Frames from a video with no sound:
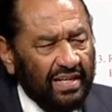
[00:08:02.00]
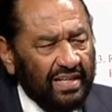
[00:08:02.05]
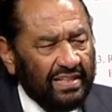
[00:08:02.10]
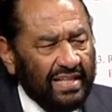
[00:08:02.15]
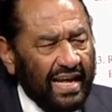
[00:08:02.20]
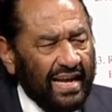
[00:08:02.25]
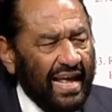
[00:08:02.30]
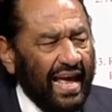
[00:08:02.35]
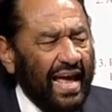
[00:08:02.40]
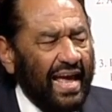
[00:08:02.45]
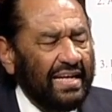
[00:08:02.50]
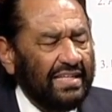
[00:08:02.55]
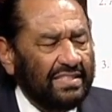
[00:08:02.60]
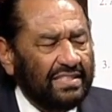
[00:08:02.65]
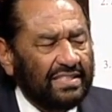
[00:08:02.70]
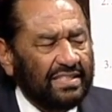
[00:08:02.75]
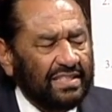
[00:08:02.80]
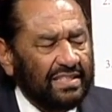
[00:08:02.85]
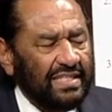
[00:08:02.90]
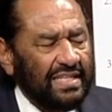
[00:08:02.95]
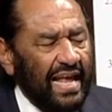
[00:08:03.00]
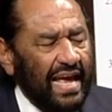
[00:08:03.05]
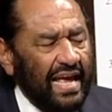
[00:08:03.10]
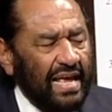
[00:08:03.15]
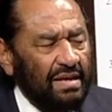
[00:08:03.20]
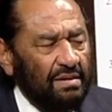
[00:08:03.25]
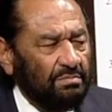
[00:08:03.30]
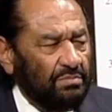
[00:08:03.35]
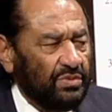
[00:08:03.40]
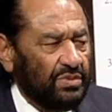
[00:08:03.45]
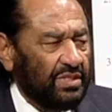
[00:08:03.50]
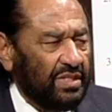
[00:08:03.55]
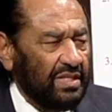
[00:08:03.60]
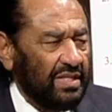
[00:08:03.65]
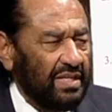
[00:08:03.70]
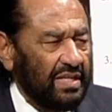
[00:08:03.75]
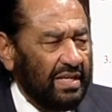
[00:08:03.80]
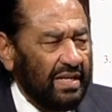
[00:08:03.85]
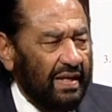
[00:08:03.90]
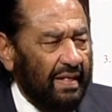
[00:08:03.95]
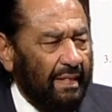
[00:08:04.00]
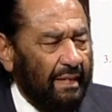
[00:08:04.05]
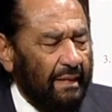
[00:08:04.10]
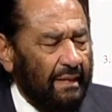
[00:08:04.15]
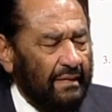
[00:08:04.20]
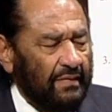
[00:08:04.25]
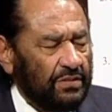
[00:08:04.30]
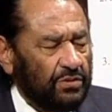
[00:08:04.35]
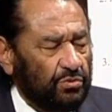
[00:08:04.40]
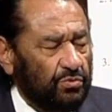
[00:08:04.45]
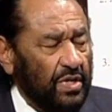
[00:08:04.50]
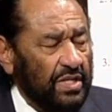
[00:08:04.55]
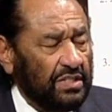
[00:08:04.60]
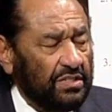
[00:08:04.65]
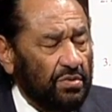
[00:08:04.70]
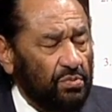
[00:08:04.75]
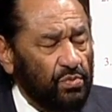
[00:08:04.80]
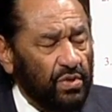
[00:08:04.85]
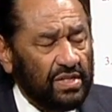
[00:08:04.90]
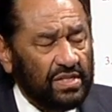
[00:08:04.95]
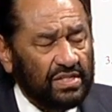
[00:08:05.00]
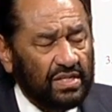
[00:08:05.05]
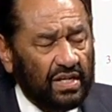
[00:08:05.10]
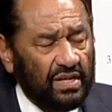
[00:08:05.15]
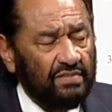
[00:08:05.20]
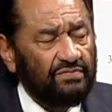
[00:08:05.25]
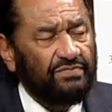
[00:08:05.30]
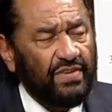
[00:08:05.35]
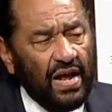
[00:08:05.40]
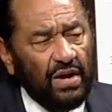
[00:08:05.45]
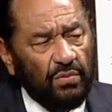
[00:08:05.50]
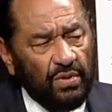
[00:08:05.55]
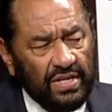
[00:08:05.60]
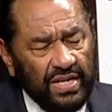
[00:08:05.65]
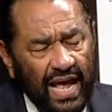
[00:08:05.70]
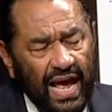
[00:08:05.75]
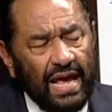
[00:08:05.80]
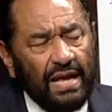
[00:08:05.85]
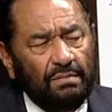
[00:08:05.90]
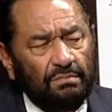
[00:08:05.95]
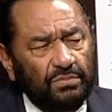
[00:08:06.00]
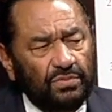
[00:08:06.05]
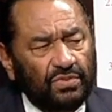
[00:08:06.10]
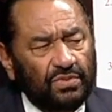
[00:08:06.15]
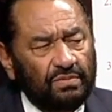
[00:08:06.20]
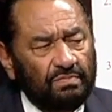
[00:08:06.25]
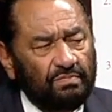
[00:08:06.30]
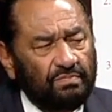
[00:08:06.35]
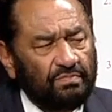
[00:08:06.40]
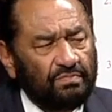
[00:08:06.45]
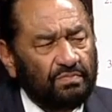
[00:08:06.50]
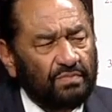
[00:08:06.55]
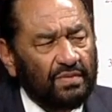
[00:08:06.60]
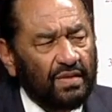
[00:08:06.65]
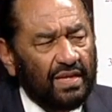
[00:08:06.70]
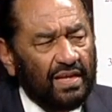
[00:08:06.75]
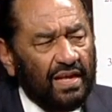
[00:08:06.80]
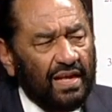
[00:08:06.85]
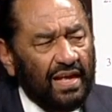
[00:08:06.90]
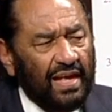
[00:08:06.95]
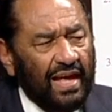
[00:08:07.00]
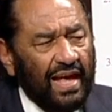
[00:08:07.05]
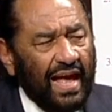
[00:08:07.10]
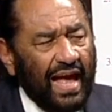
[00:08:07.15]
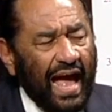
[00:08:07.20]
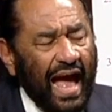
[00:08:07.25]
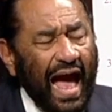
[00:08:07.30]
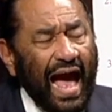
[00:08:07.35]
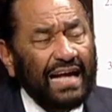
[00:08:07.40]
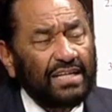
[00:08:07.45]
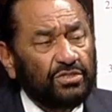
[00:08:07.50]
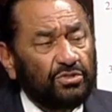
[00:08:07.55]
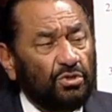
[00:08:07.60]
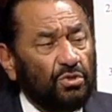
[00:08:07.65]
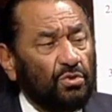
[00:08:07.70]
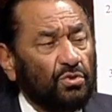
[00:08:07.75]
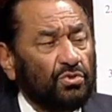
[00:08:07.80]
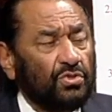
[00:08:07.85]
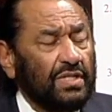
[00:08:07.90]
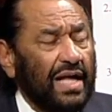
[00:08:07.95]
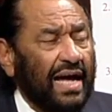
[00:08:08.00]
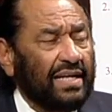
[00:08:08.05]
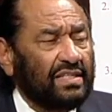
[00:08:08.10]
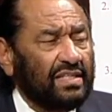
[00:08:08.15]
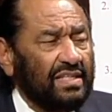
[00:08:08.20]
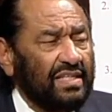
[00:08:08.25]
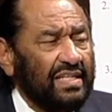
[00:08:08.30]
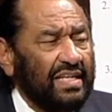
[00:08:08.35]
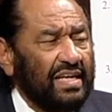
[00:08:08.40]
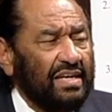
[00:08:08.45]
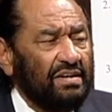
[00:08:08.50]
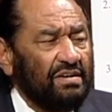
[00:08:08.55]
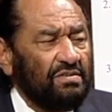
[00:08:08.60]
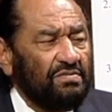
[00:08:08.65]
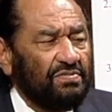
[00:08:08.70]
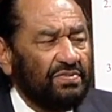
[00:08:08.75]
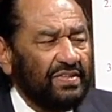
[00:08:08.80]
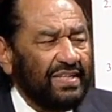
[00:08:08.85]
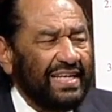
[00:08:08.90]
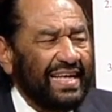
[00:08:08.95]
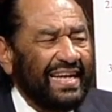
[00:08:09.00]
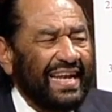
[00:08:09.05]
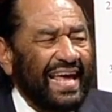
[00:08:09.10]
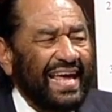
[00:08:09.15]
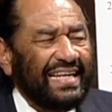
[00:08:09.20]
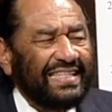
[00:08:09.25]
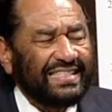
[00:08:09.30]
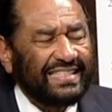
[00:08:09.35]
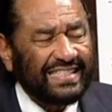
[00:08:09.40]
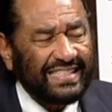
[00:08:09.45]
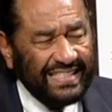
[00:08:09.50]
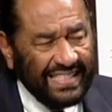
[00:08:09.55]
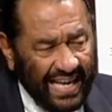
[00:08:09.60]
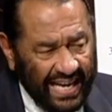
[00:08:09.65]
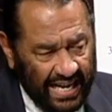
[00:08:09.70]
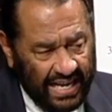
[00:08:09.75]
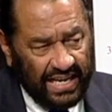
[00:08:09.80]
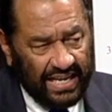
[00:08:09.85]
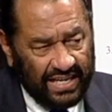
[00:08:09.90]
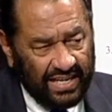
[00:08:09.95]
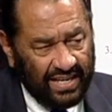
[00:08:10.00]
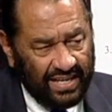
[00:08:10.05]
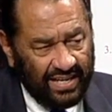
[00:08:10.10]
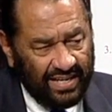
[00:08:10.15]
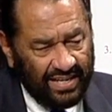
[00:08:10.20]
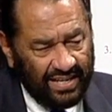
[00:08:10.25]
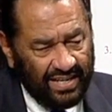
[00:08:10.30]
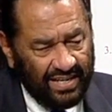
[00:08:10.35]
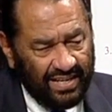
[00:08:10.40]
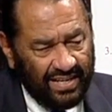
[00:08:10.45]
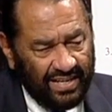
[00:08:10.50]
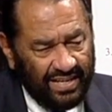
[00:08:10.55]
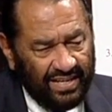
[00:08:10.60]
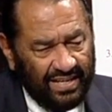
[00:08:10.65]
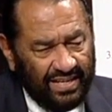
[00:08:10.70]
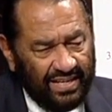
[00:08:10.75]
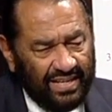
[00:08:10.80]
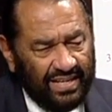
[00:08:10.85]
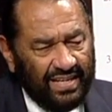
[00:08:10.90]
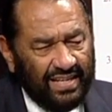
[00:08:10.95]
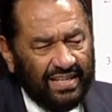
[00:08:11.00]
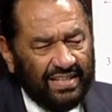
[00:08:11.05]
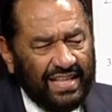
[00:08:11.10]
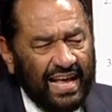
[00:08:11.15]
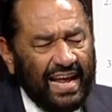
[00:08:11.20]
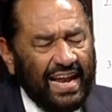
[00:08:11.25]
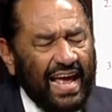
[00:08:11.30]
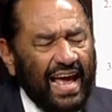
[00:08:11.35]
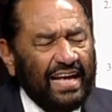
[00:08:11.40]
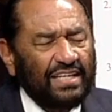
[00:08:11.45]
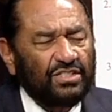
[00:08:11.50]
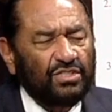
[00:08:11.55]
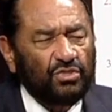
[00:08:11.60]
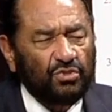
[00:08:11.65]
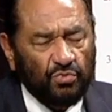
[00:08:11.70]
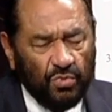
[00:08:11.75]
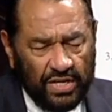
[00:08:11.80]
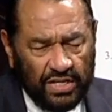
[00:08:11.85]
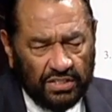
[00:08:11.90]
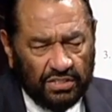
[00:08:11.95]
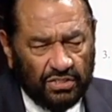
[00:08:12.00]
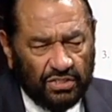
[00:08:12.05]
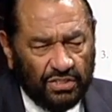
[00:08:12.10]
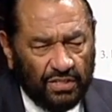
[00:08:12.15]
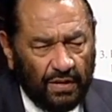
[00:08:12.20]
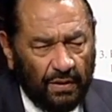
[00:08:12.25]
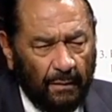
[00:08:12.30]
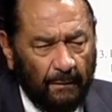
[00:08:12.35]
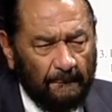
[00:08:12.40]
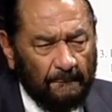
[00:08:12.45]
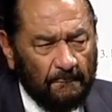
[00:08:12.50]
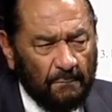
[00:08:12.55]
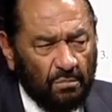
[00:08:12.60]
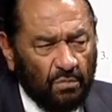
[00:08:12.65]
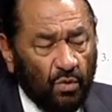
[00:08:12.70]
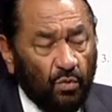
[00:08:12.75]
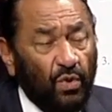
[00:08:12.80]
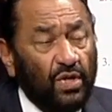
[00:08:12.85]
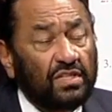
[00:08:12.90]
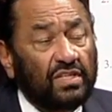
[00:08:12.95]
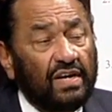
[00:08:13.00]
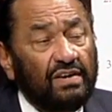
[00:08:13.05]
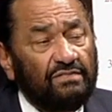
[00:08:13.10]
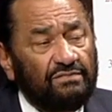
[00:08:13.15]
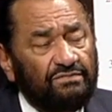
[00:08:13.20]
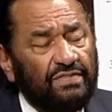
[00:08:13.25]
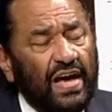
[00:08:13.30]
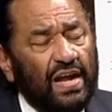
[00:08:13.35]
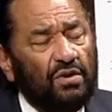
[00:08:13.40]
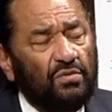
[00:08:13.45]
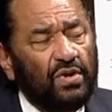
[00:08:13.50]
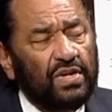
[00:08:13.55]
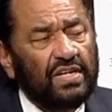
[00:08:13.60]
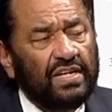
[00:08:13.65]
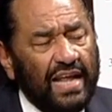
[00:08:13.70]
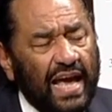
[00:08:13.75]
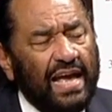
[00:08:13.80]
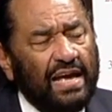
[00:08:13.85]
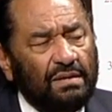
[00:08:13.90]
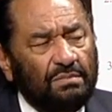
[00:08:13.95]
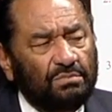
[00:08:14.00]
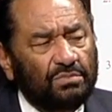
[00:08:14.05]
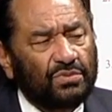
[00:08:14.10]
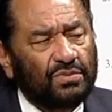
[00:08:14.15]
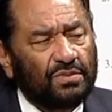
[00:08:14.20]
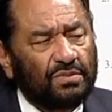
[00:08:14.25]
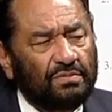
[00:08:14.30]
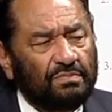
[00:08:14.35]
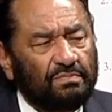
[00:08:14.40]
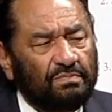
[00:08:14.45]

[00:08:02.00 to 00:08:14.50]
that has names, streets with Confederate names. I choose not to live in a city that has streets with Confederate names.